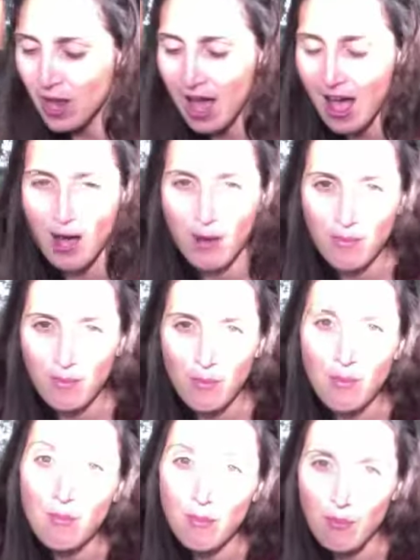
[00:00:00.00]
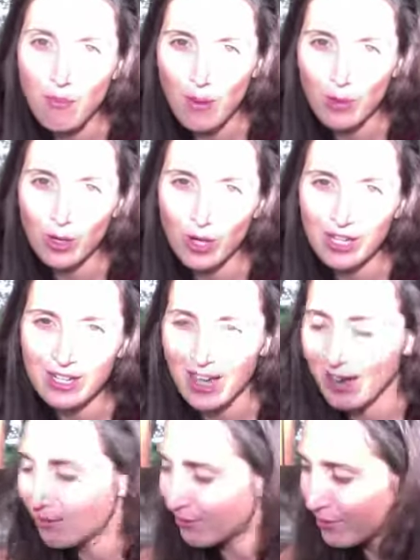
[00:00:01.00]
But we're good
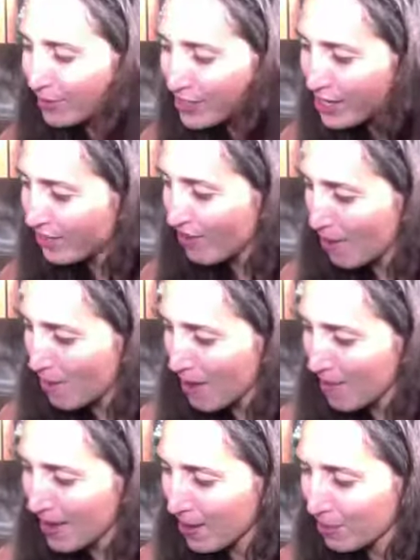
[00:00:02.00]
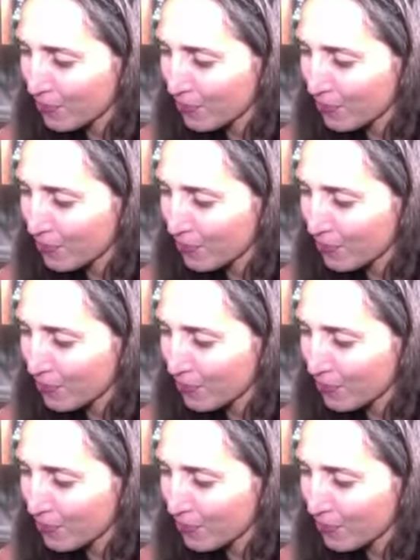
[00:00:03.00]
now. We're good, right, baby?